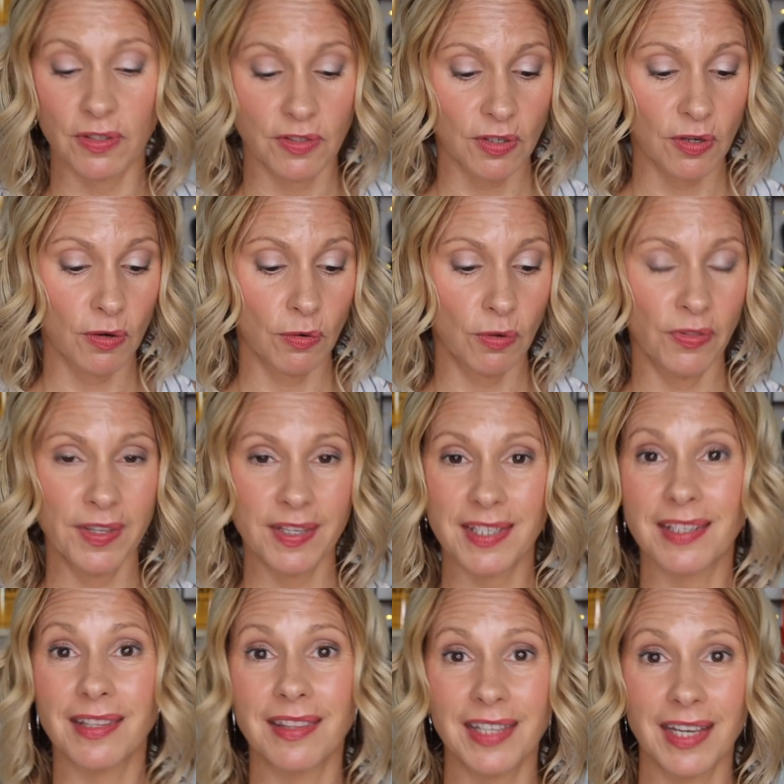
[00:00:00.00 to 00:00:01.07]
So this
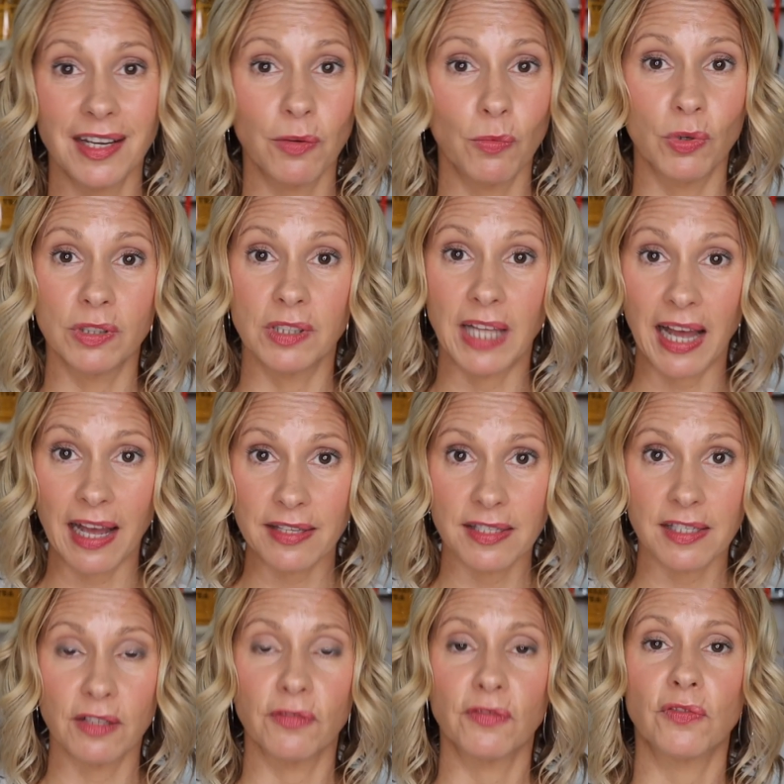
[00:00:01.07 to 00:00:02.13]
thing will
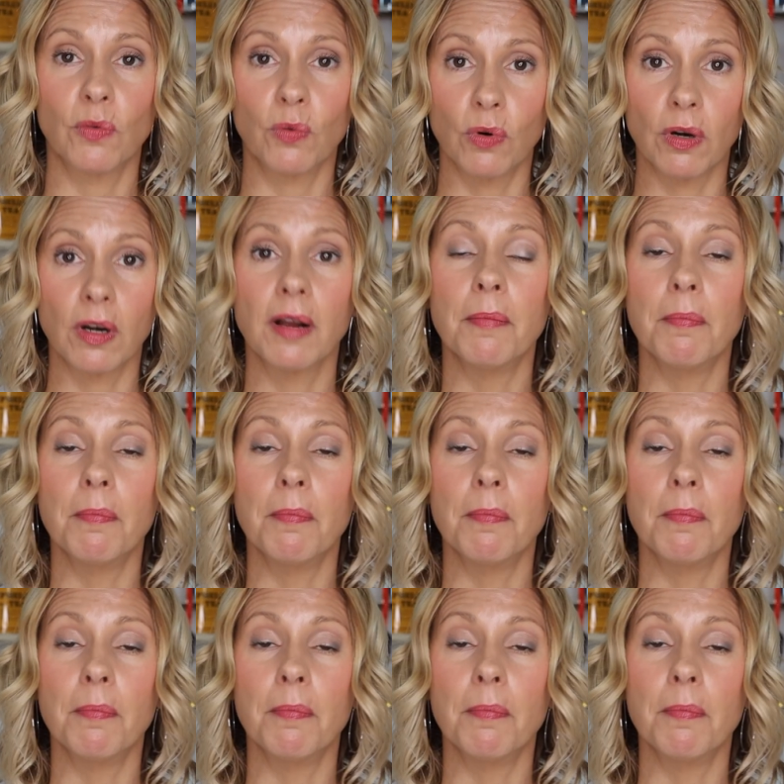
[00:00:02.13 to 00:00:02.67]
last for